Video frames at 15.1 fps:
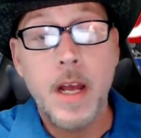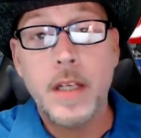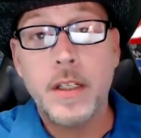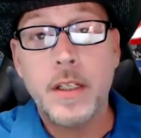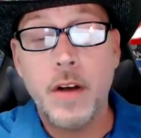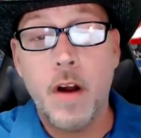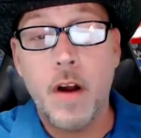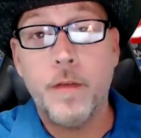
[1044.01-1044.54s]

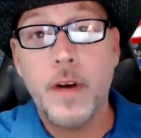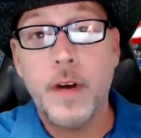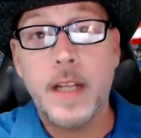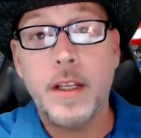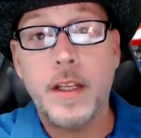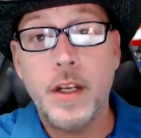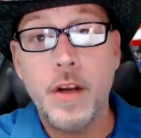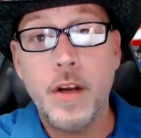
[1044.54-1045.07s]
So don't
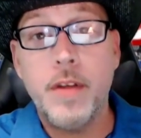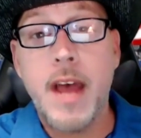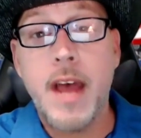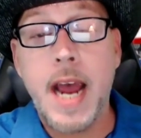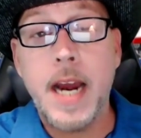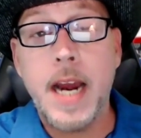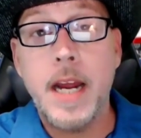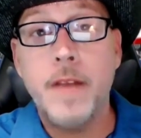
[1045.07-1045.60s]
forget to do
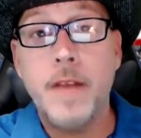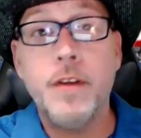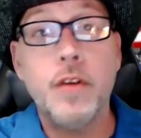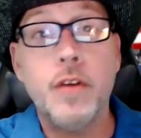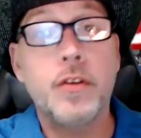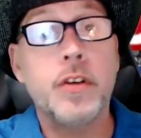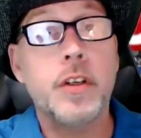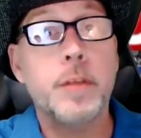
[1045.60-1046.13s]
that. And
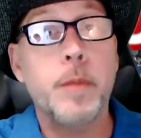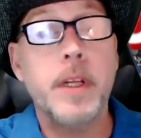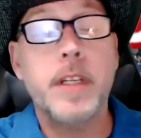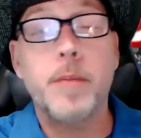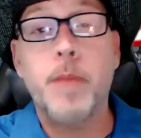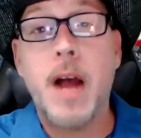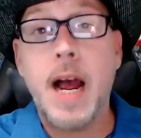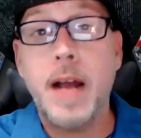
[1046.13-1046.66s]
future split
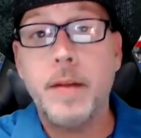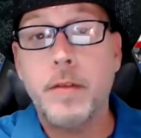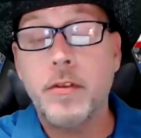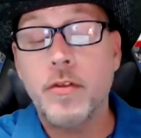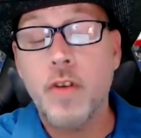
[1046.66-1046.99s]
the pot